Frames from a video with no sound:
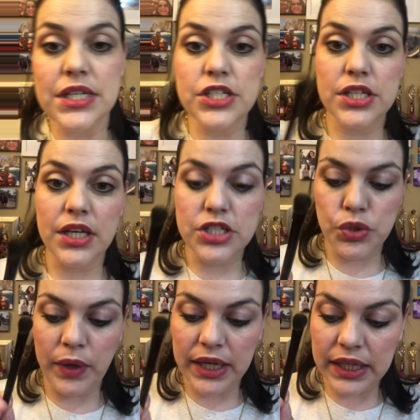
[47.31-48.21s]
is get
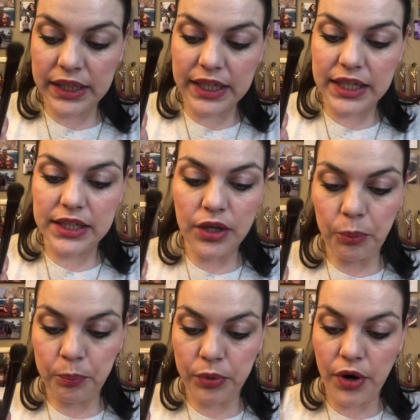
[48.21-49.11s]
you a clean
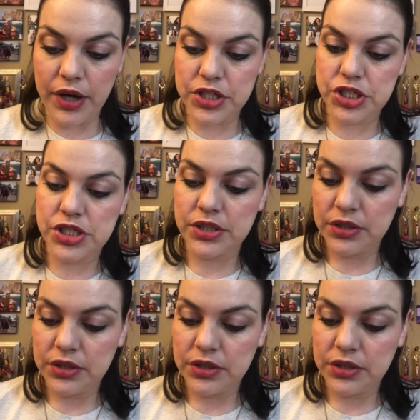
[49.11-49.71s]
brush.